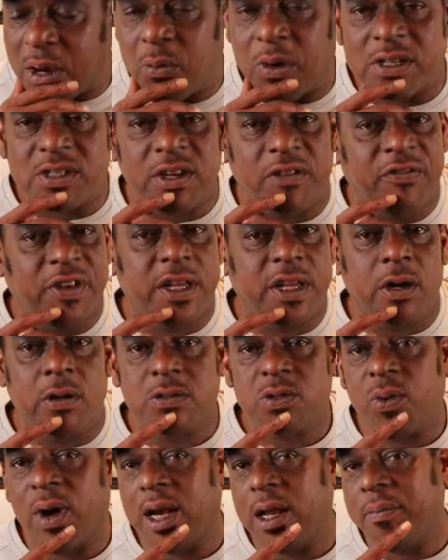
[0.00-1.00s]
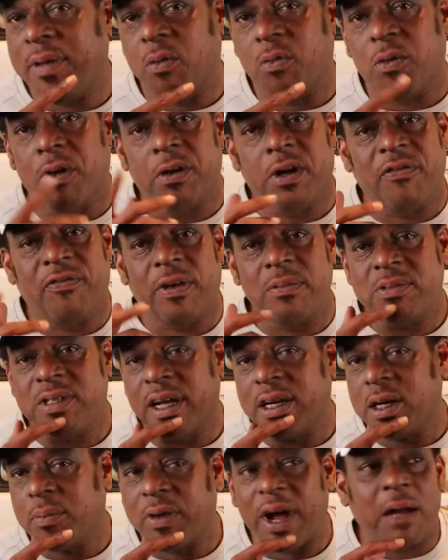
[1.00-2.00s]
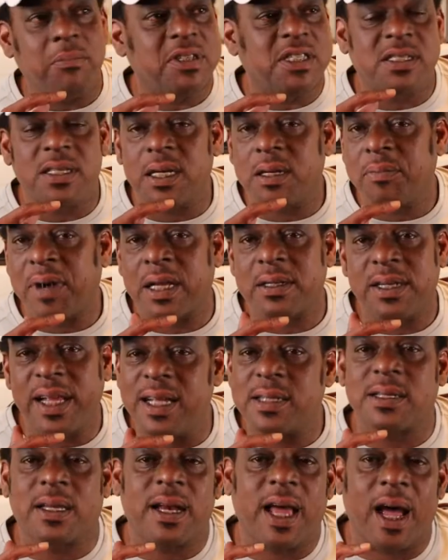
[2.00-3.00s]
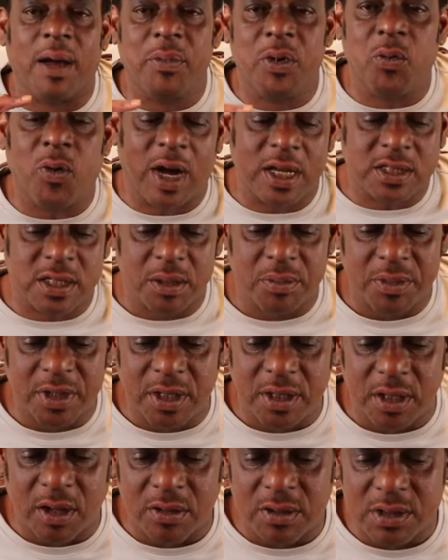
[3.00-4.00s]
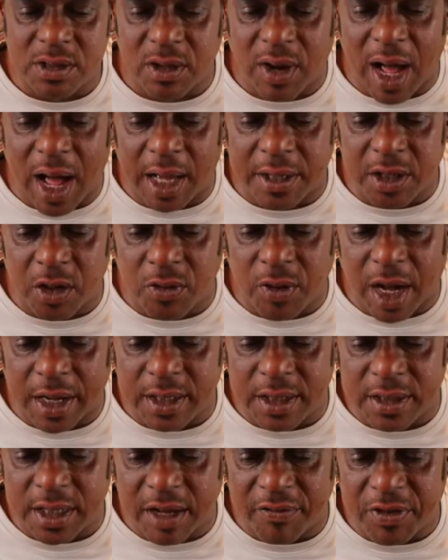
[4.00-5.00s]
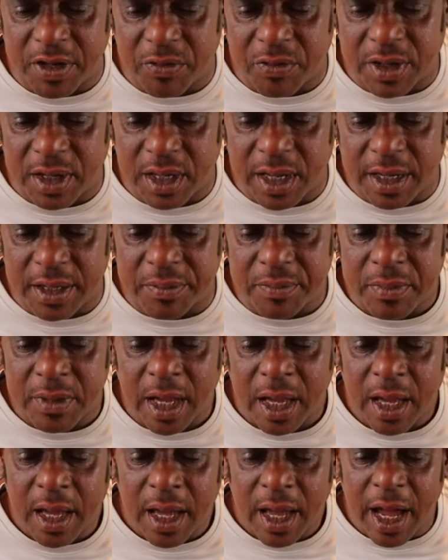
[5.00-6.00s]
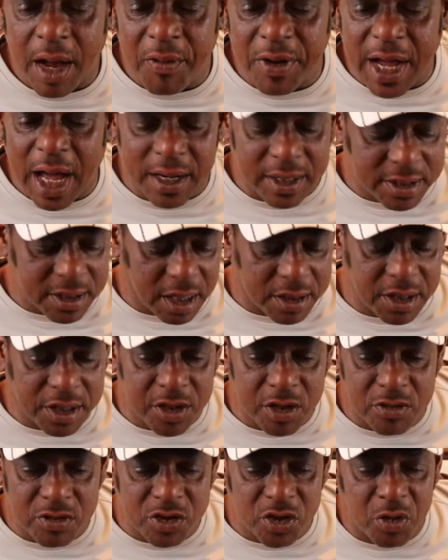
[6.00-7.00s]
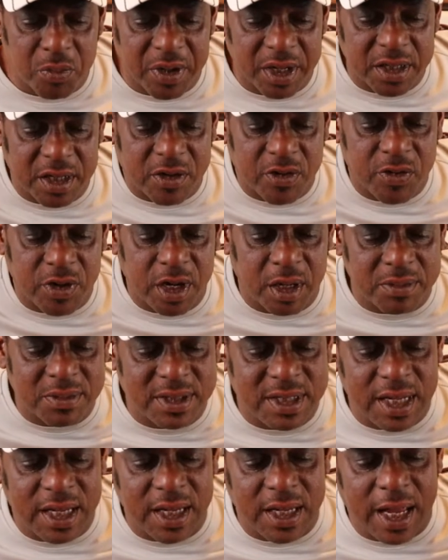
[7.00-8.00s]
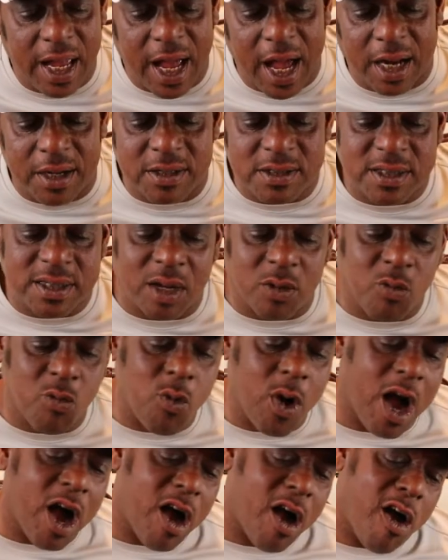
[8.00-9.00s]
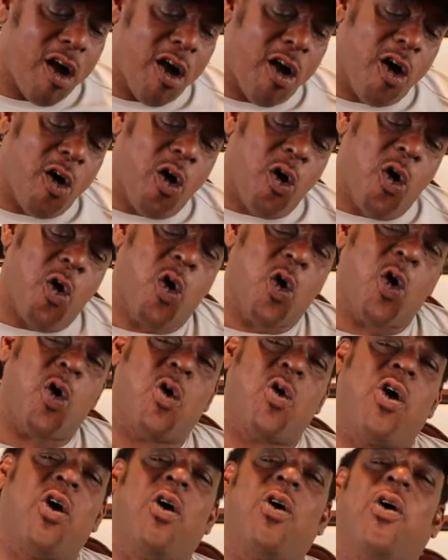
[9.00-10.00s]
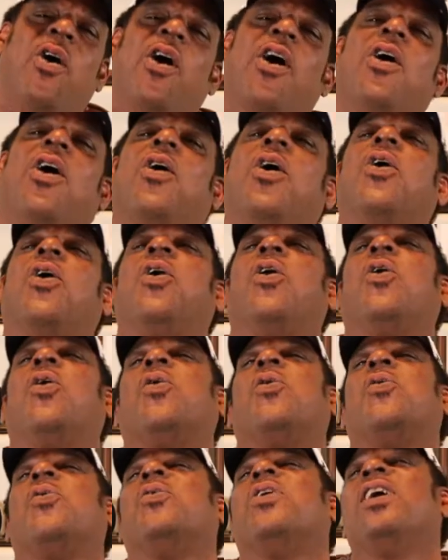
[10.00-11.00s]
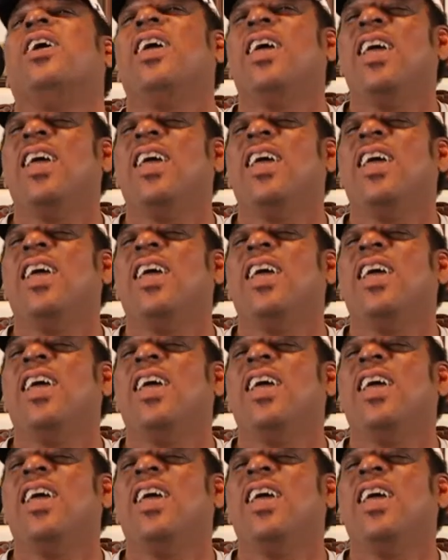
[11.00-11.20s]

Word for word: I watch their videos while I'm at work. If I'm taking a break, I'll be sitting at my desk and I'll be watching, you know. So I know I can definitely relate. Hey, we got another YouTuber in the crib, D. Anderson. Whoa!